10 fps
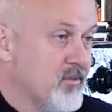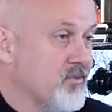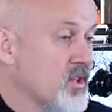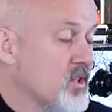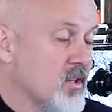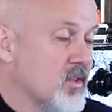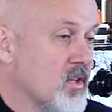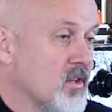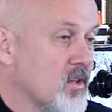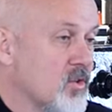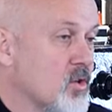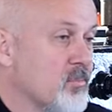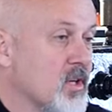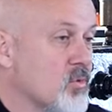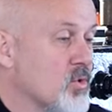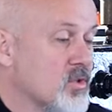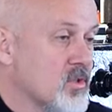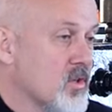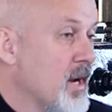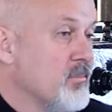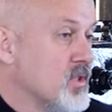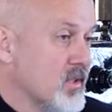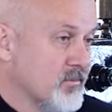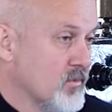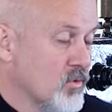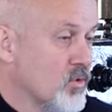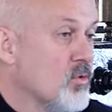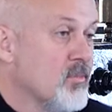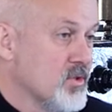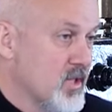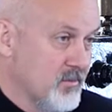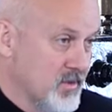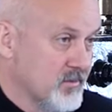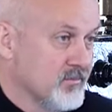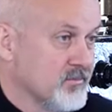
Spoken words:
The European waters are empty, or almost empty.